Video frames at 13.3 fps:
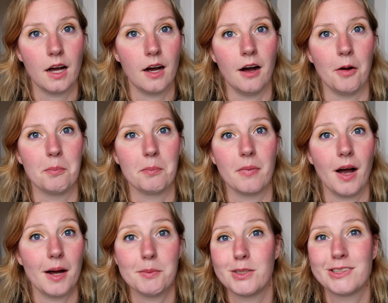
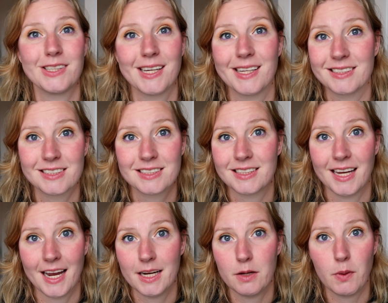I'm using it
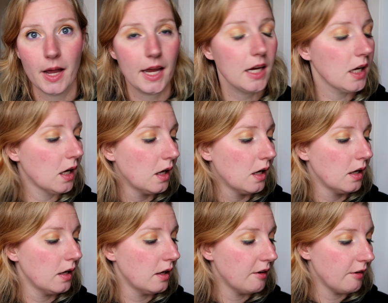anyway.
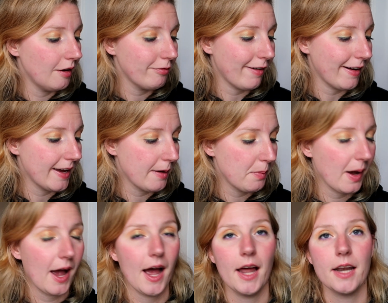If I hit
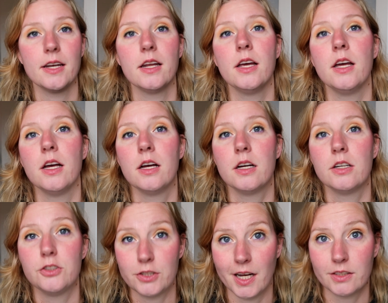pan,
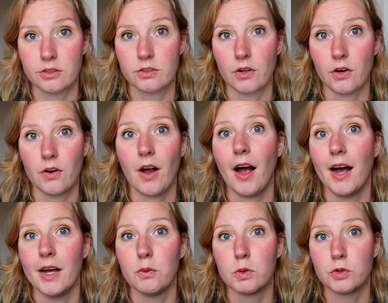chances are
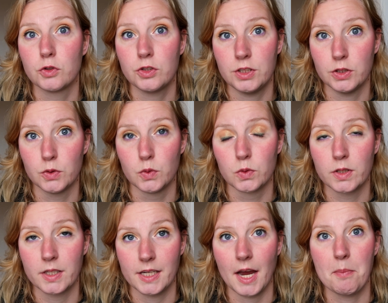I will still
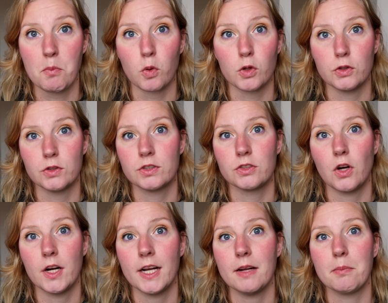get more uses
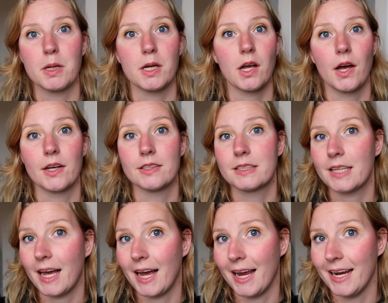on it because
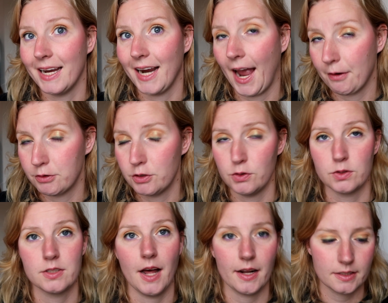I have to use
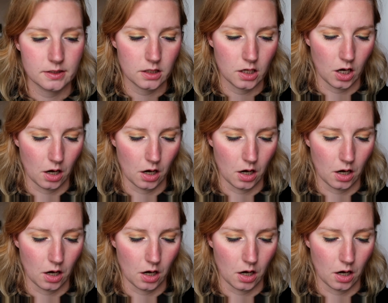that